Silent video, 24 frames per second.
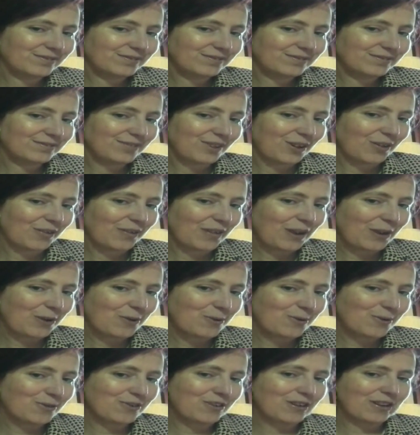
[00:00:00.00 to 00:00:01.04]
aren't they
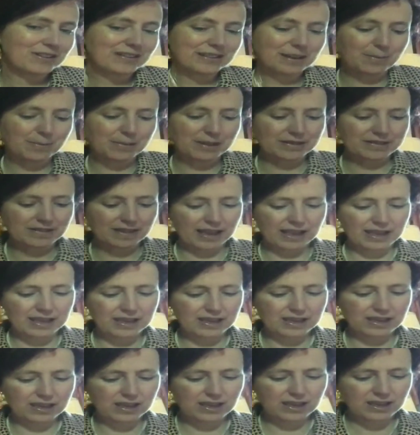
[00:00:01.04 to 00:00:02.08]
gorgeous?
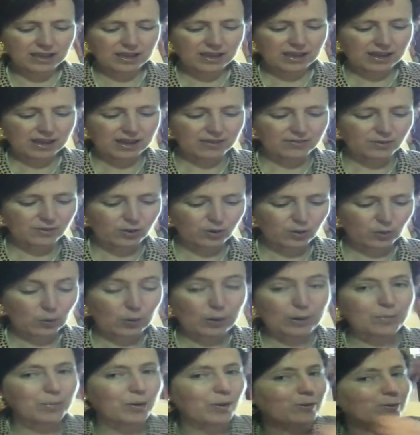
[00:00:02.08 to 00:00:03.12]
I've got
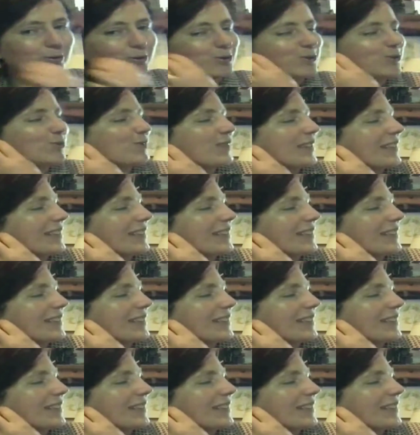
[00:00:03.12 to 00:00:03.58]
quite bold jewellery in